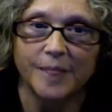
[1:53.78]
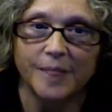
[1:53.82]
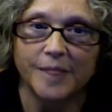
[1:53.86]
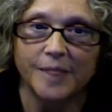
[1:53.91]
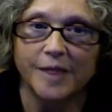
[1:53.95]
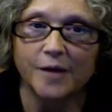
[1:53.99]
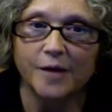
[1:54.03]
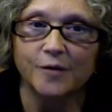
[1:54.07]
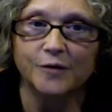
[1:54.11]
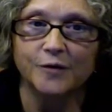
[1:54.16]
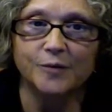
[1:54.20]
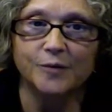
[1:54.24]

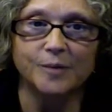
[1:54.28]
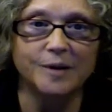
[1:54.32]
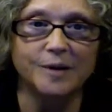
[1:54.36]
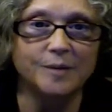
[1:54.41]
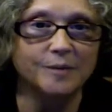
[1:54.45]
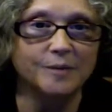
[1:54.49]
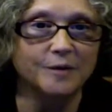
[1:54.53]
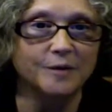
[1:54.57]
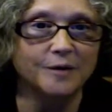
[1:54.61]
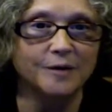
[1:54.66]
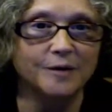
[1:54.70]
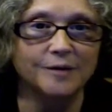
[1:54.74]
those
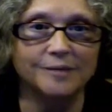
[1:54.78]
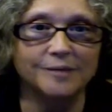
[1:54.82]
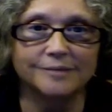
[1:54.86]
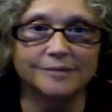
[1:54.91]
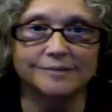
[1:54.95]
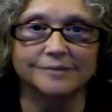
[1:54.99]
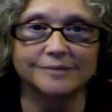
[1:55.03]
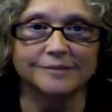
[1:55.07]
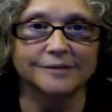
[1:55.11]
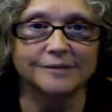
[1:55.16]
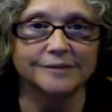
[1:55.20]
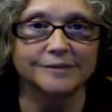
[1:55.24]
people
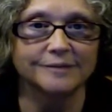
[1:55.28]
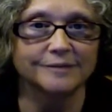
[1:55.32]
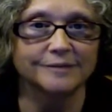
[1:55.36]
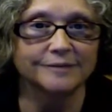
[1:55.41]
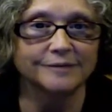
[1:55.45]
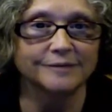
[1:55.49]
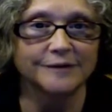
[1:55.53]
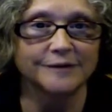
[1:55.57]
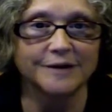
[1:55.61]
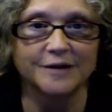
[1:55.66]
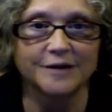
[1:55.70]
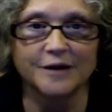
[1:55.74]

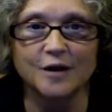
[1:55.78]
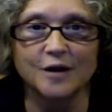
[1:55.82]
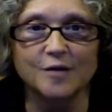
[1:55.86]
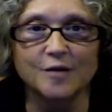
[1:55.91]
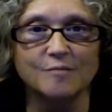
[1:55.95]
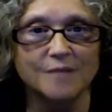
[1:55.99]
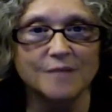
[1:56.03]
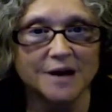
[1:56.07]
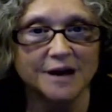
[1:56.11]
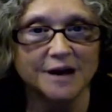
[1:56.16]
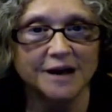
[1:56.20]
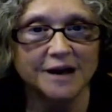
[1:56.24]
with their
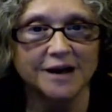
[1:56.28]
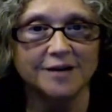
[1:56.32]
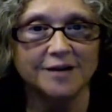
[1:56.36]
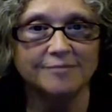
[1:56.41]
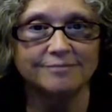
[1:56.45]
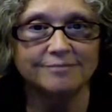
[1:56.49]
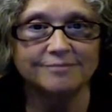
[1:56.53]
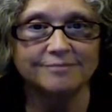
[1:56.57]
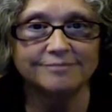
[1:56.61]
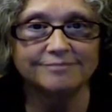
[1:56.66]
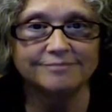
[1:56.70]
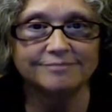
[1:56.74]
money,
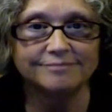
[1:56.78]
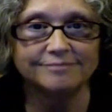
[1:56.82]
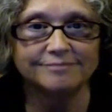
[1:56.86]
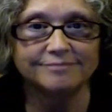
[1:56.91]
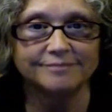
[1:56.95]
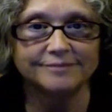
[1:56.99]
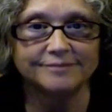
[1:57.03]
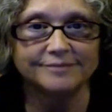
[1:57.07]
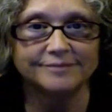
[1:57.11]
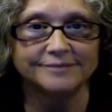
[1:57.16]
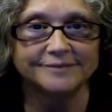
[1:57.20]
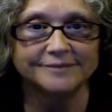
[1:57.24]

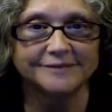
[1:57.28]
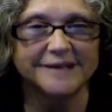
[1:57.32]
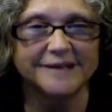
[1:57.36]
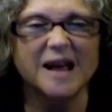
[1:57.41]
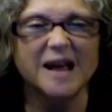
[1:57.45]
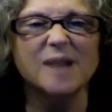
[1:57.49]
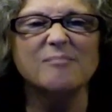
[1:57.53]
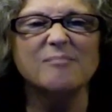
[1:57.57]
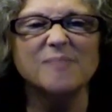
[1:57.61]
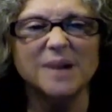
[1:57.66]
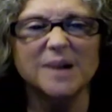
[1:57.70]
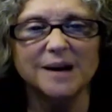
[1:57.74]

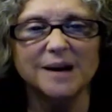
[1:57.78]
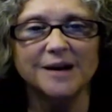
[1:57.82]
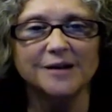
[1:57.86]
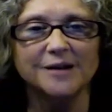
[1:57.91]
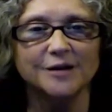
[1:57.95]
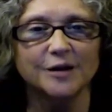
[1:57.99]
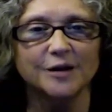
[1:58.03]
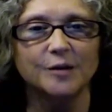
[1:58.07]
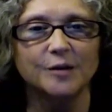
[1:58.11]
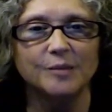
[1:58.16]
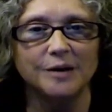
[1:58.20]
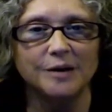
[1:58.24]
that money's
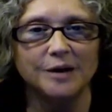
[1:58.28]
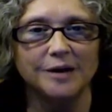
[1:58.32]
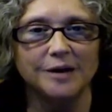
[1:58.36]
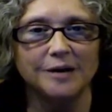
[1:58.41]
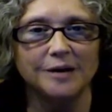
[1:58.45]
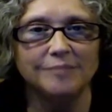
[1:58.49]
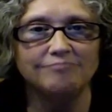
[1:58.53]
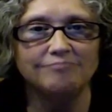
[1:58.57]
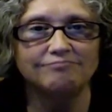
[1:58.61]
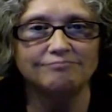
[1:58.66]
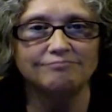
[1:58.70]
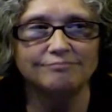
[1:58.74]
going to be
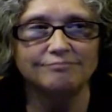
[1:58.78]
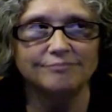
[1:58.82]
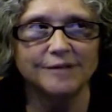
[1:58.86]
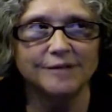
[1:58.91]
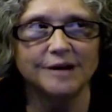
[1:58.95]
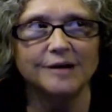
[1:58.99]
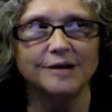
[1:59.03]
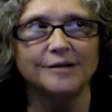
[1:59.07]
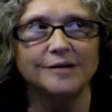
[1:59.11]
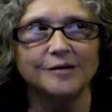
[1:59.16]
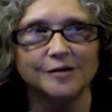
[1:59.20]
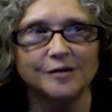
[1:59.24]

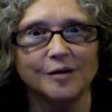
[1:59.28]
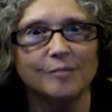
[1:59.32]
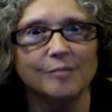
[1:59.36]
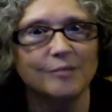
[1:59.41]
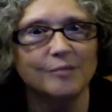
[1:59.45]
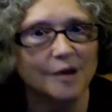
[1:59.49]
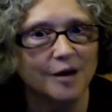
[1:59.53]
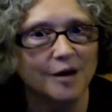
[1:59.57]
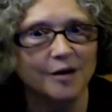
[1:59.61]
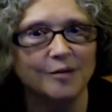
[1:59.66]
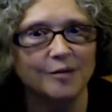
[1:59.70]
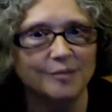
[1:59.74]
in some
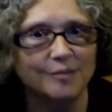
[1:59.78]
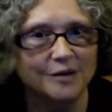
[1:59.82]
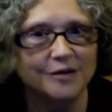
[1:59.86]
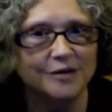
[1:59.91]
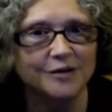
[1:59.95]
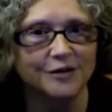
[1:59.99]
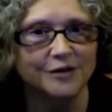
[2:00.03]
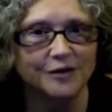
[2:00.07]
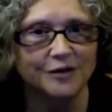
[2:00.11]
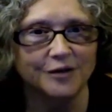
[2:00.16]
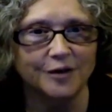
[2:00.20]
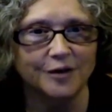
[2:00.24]
kind of
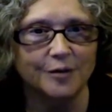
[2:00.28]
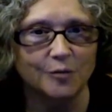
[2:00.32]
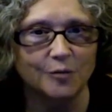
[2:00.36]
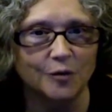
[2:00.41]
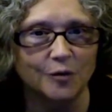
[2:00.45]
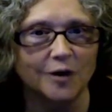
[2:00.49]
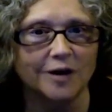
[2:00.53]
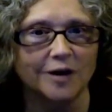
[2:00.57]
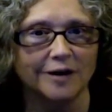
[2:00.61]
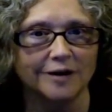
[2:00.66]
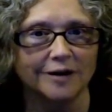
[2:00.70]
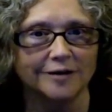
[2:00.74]
business
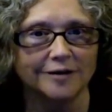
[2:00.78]
somewhere.